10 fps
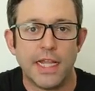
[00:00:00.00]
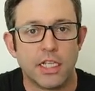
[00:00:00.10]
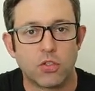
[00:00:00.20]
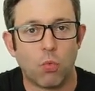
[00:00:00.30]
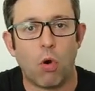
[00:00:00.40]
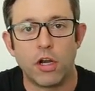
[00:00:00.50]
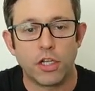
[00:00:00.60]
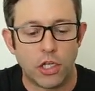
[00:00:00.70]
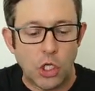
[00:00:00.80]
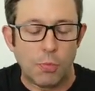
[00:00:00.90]
In this
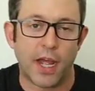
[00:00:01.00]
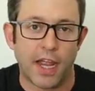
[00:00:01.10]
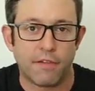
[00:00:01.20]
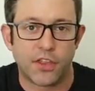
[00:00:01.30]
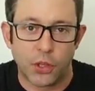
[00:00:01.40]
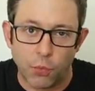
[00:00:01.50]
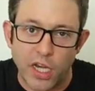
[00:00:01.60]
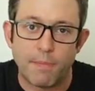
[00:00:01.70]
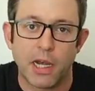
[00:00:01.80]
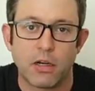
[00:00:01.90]
one cube I have
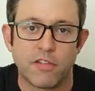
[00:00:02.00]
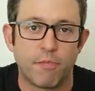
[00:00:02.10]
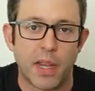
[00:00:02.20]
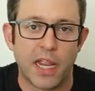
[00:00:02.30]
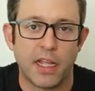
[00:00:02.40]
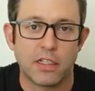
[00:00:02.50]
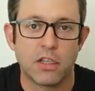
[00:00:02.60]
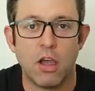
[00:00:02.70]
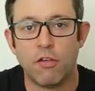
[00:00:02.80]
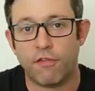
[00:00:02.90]
3 pairs of
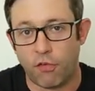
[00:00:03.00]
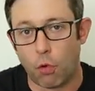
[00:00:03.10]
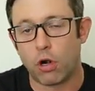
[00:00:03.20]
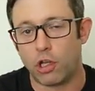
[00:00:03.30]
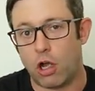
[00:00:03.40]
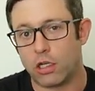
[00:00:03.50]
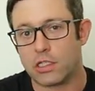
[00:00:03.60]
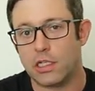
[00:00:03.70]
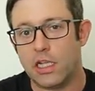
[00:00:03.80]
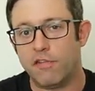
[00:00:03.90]
pants, 4 long
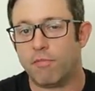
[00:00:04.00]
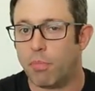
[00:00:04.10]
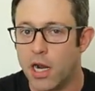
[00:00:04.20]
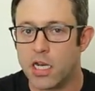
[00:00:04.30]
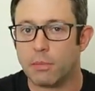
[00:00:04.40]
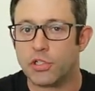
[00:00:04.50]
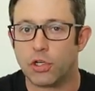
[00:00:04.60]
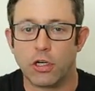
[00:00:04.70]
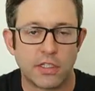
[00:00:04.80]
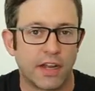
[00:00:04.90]
sleeve button-up
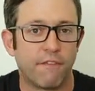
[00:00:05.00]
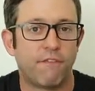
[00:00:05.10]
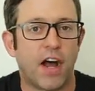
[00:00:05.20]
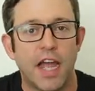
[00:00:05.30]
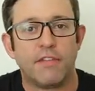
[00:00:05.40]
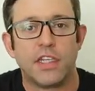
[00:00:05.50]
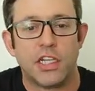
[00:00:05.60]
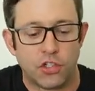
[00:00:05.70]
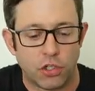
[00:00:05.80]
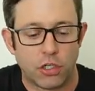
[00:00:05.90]
shirts, and 5
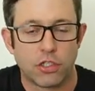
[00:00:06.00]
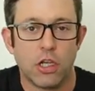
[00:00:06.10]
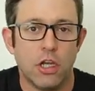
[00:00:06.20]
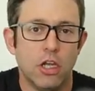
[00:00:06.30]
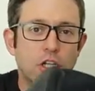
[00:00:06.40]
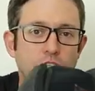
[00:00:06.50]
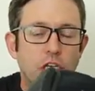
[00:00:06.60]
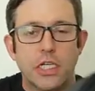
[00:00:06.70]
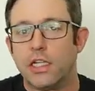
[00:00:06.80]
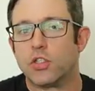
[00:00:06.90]
t-shirts,
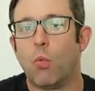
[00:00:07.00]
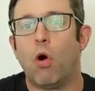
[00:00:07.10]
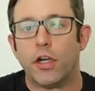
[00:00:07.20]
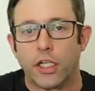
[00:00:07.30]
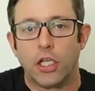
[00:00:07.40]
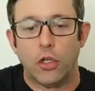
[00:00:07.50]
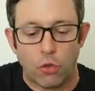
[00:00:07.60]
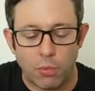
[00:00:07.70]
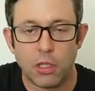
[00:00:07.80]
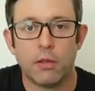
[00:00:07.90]
just in this one cube.